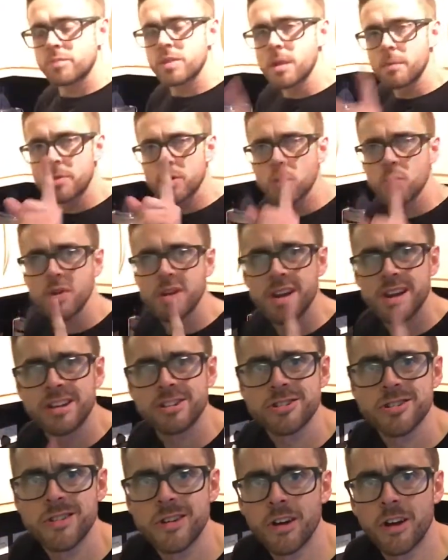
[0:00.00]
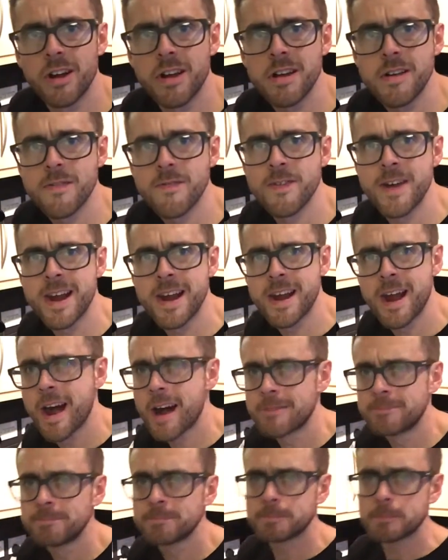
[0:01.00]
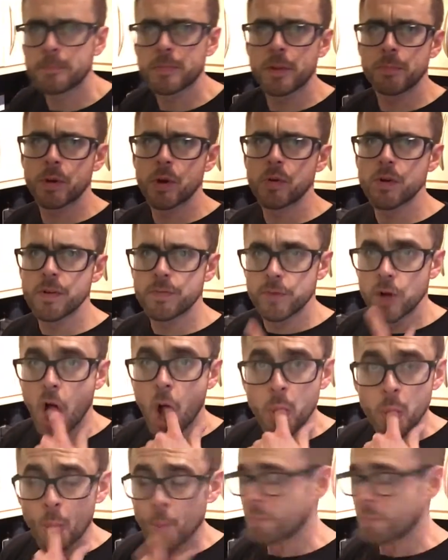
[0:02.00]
The beauty is, lick your finger, beautiful.